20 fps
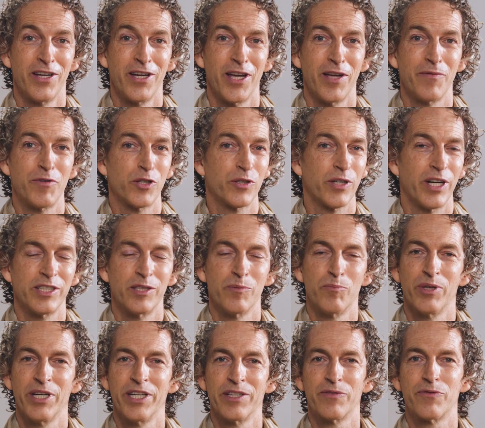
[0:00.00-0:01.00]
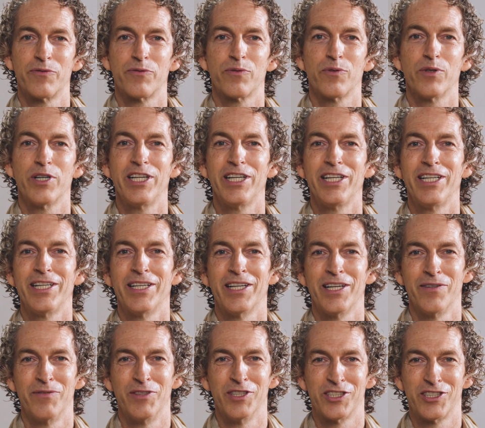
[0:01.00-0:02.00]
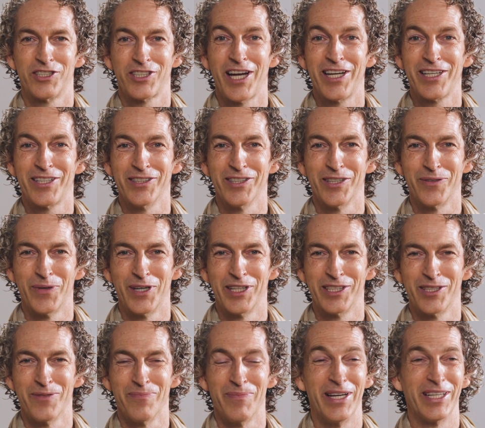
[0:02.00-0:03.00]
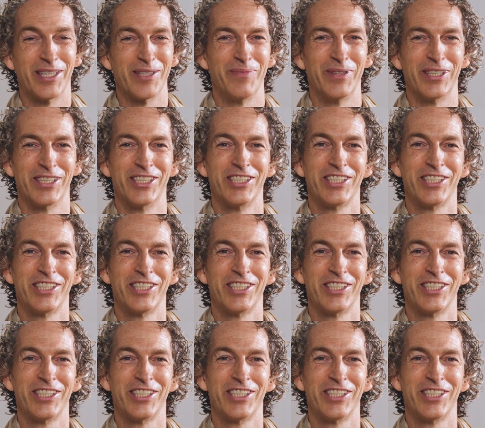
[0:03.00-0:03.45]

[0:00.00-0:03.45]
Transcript: if you're trying to break free of this cycle and wanting to make a big